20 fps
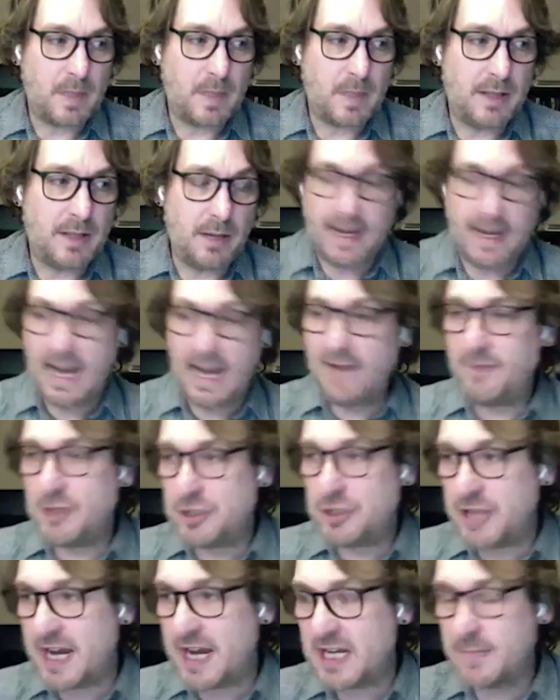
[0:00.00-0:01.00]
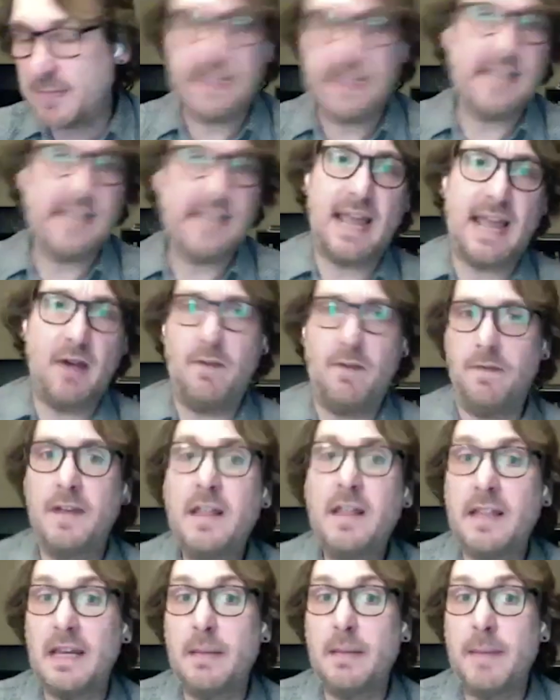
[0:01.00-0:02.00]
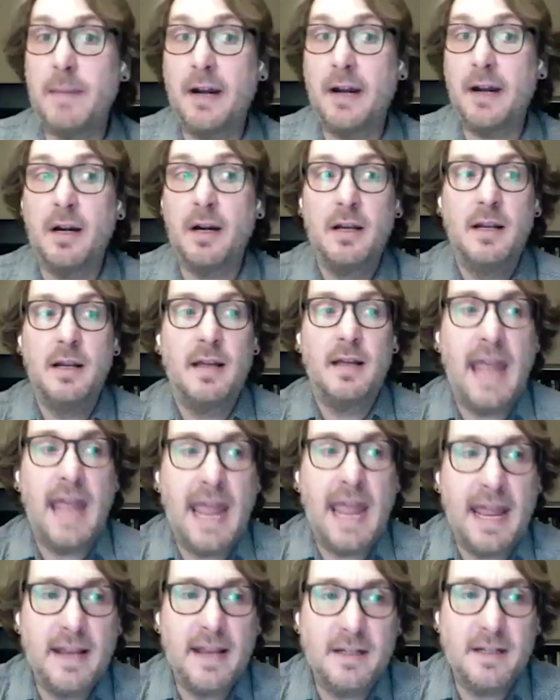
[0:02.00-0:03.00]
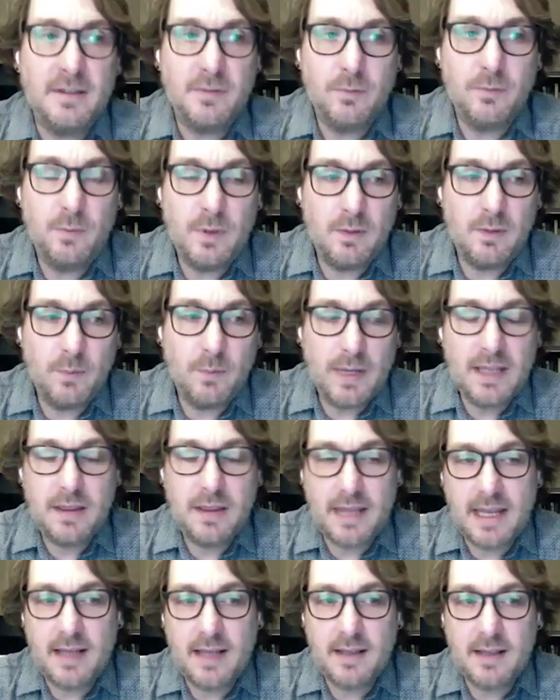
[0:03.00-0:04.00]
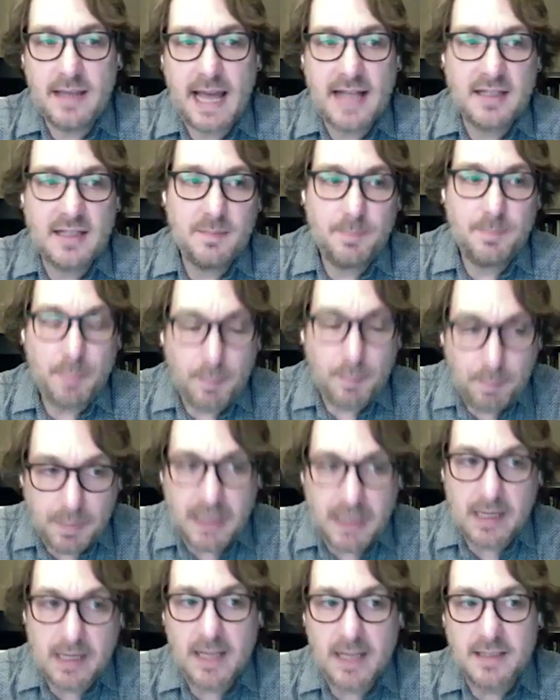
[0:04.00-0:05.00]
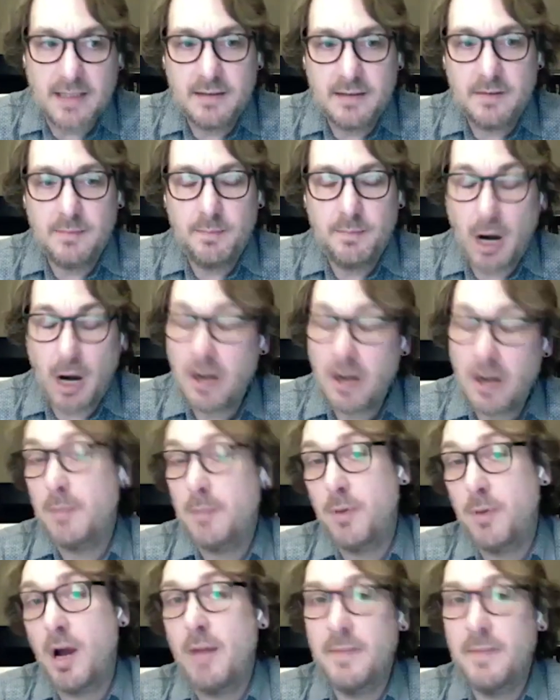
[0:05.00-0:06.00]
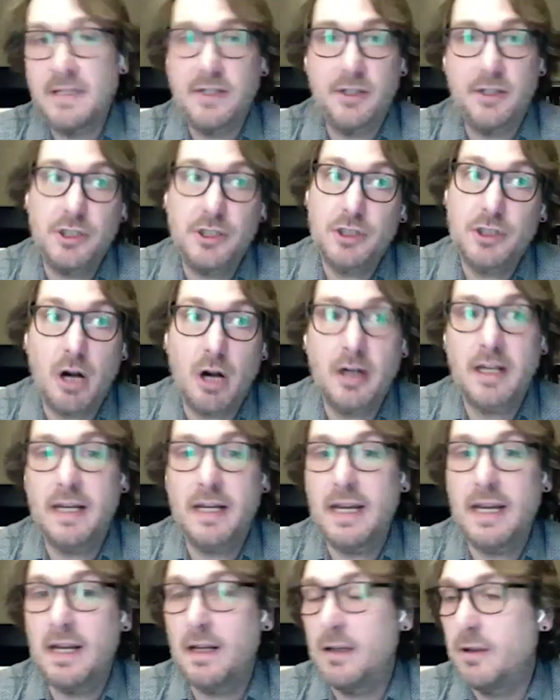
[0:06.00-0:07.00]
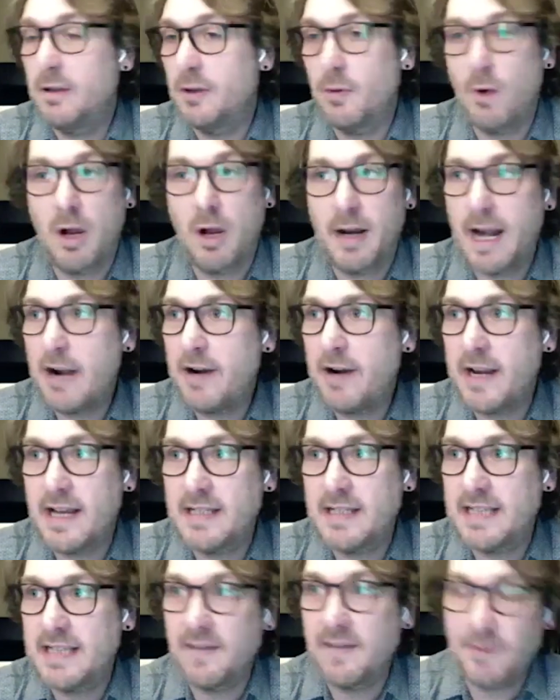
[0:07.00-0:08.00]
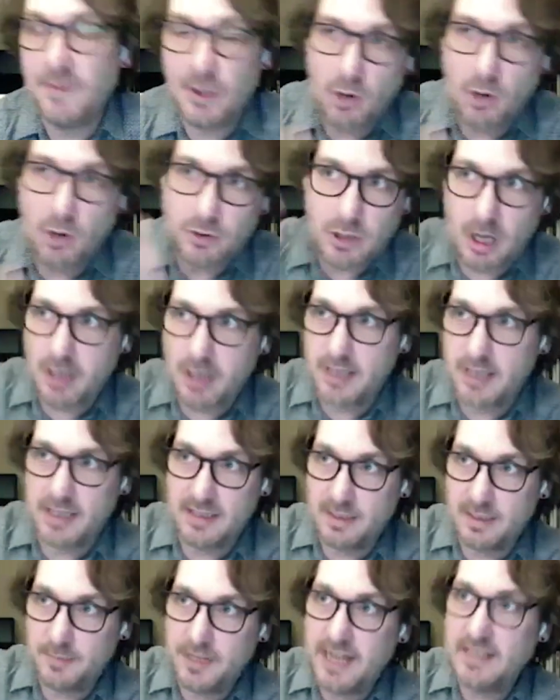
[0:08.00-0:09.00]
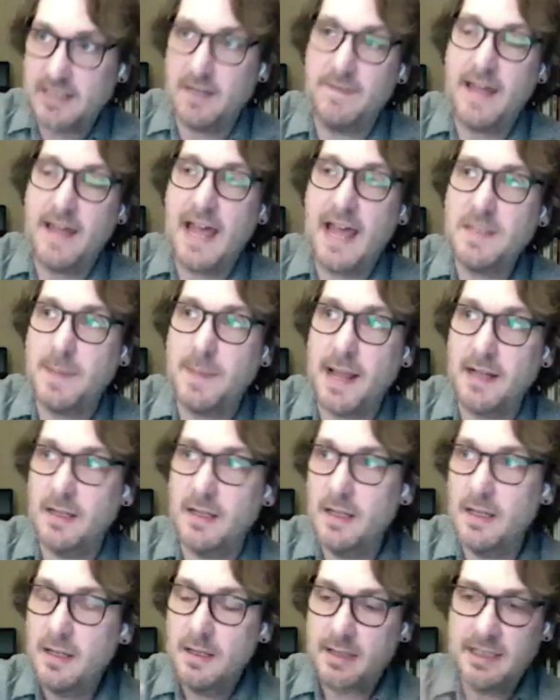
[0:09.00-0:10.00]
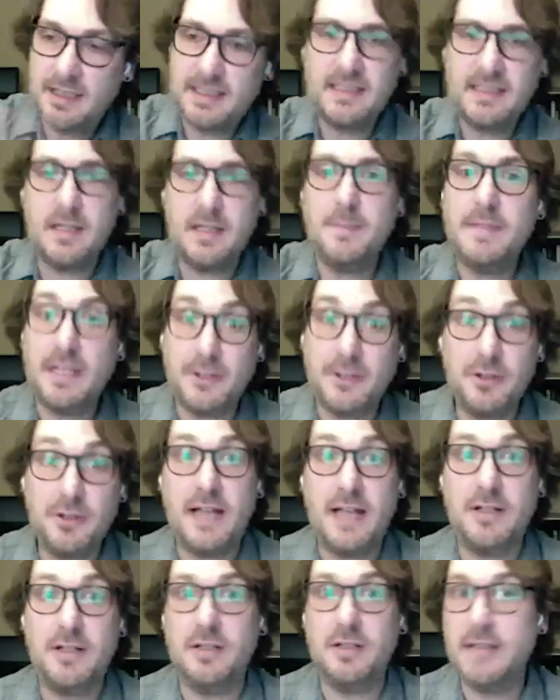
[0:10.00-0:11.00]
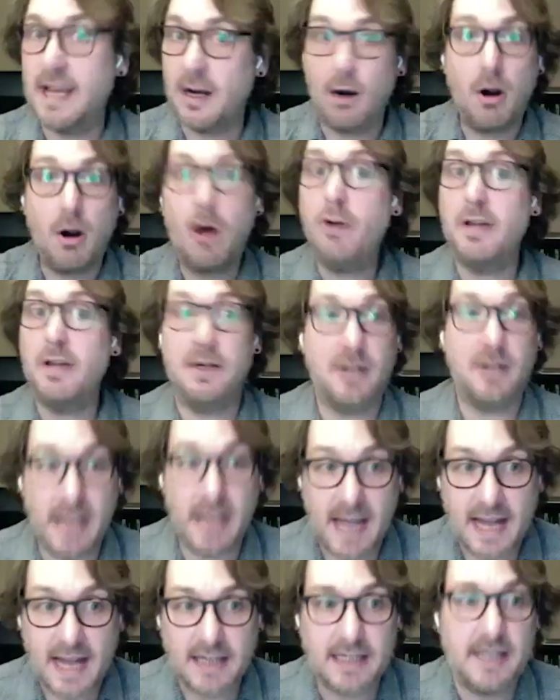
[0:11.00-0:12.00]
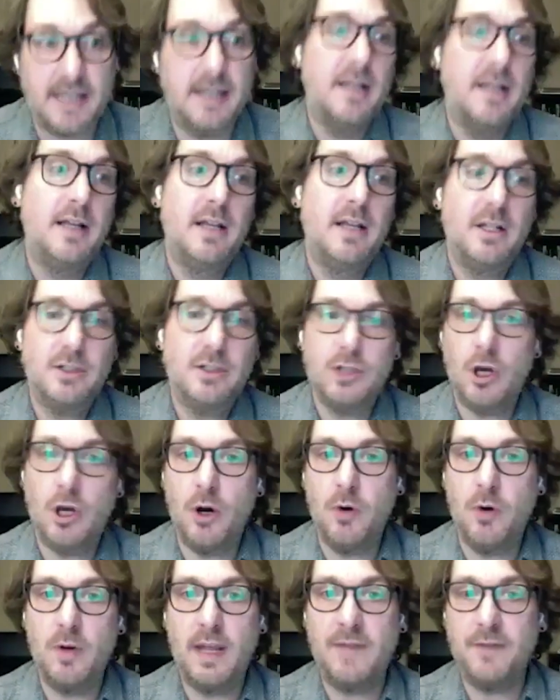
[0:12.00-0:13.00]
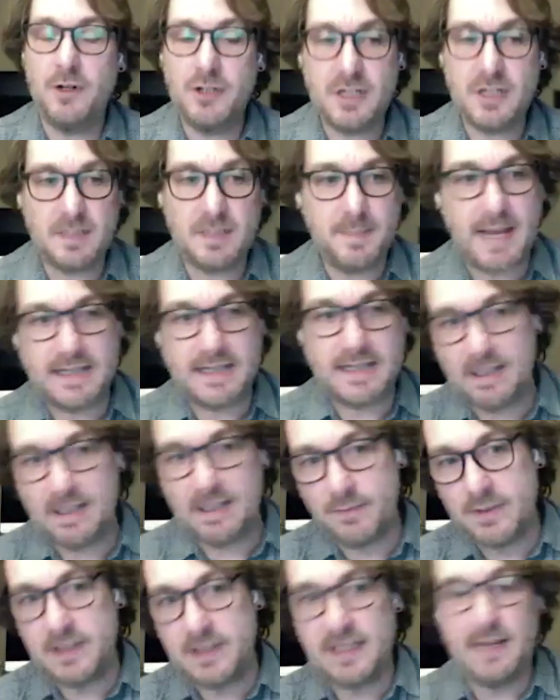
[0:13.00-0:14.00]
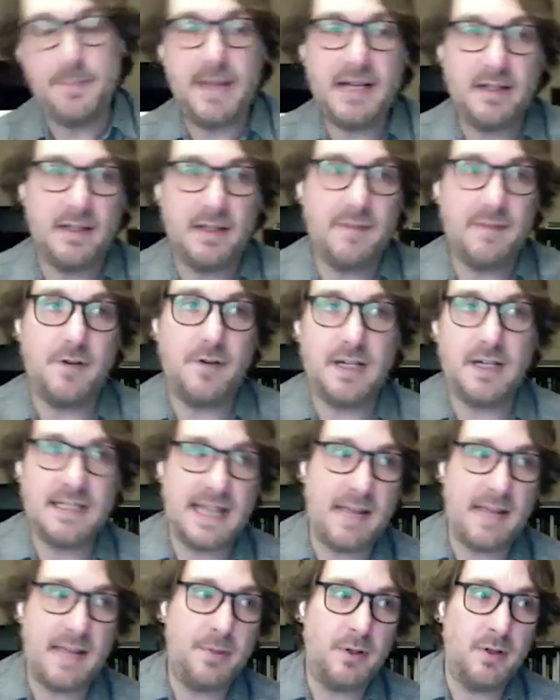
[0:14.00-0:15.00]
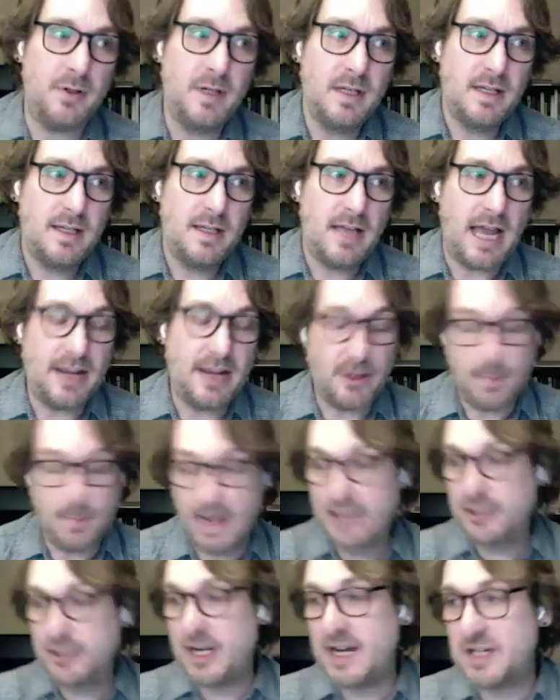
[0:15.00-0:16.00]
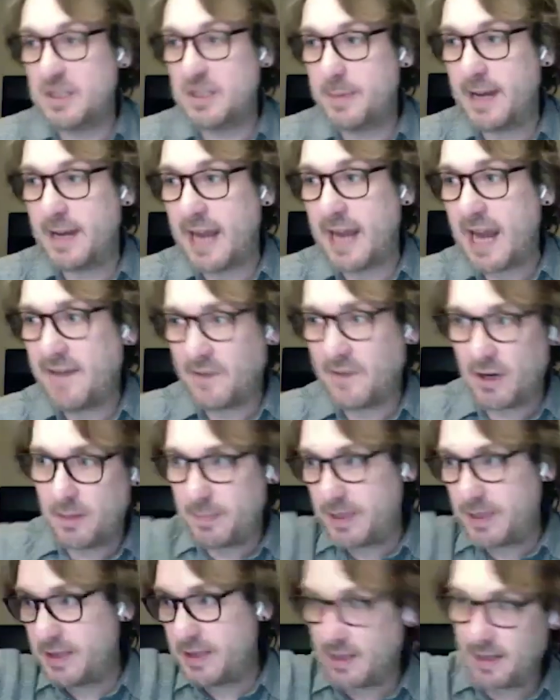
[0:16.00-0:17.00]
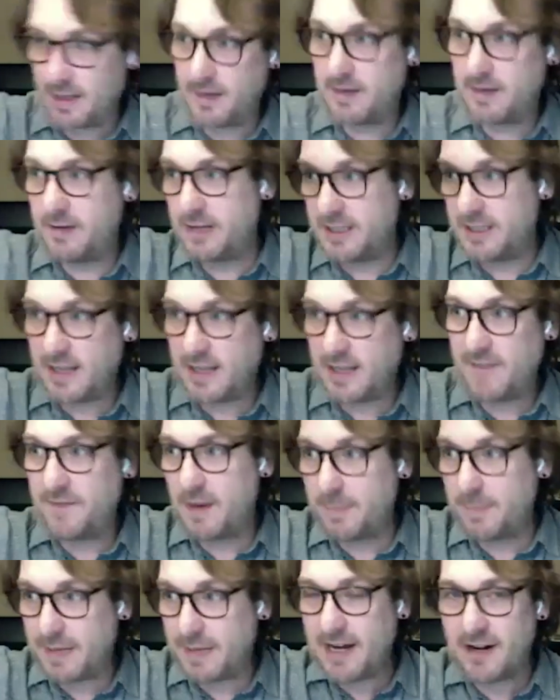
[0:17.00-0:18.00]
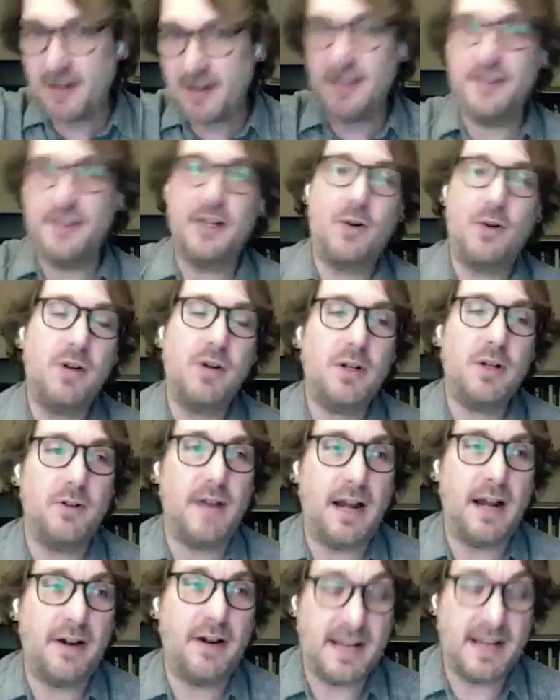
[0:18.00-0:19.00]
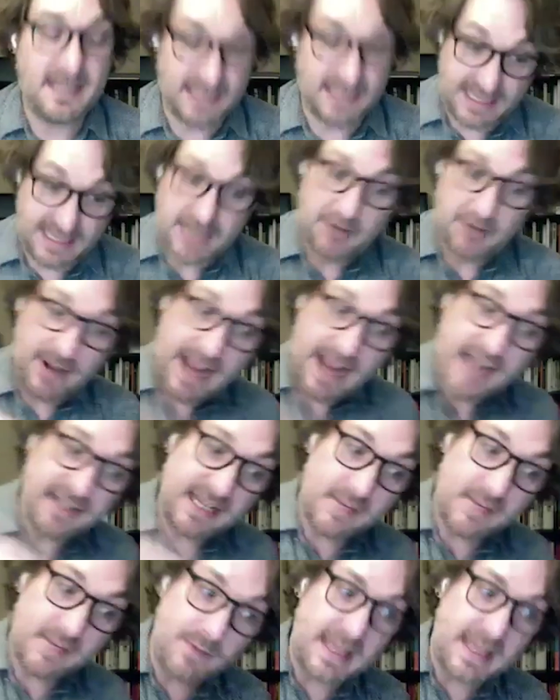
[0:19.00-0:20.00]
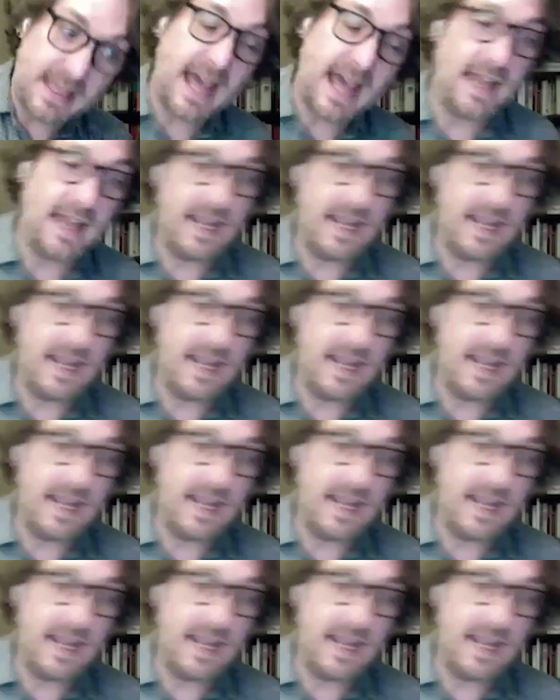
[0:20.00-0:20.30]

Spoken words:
their behaviors change, but they say, I don't feel any better. And we think that's because part of the problem is they're just targeting the wrong areas. And if you don't target the subjective aspect, the systems, as you guys are saying, are all interconnected. So if you're just messing with the amygdala, for example, You may change the behavior, but the stuff up here in the cortical areas is interacting with that,